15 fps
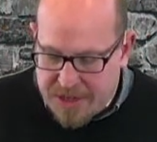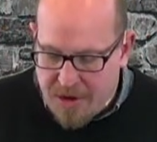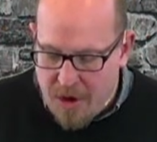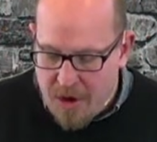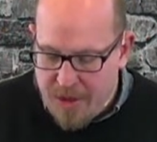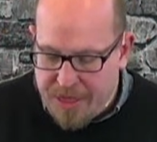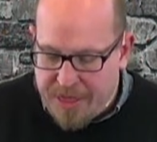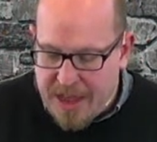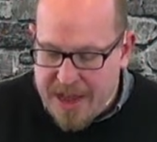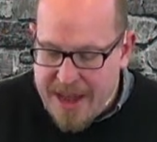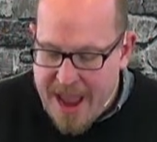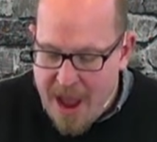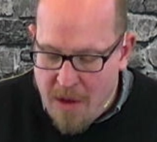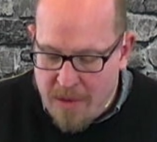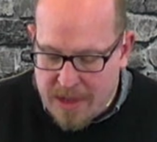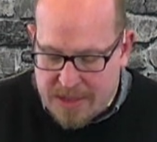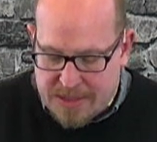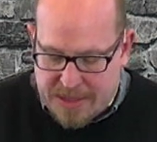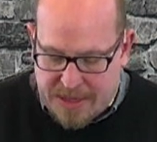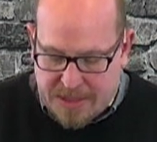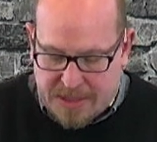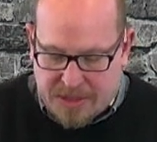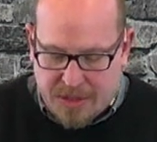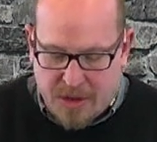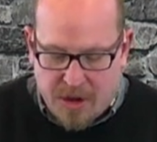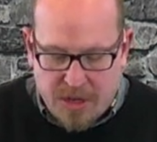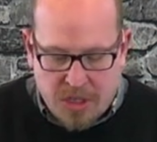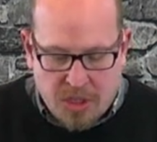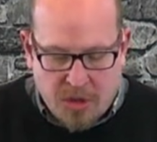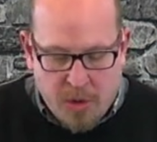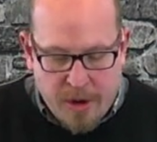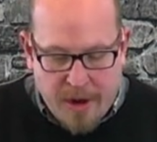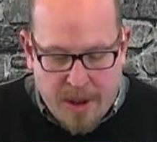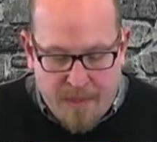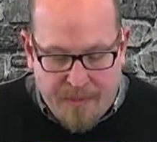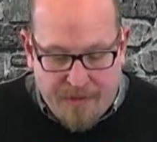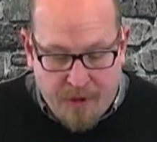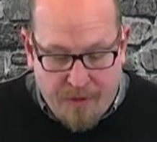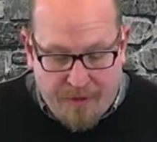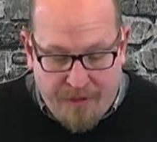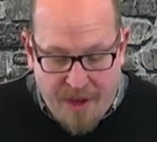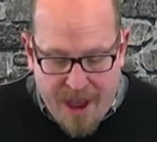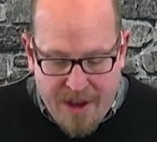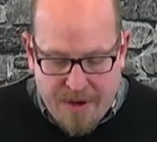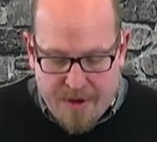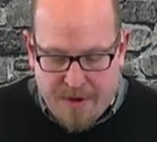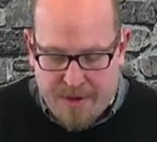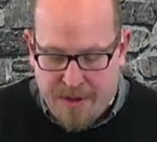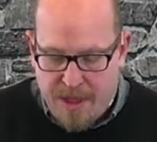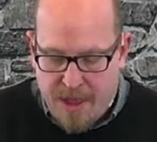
and earth that now exist are stored up for fire,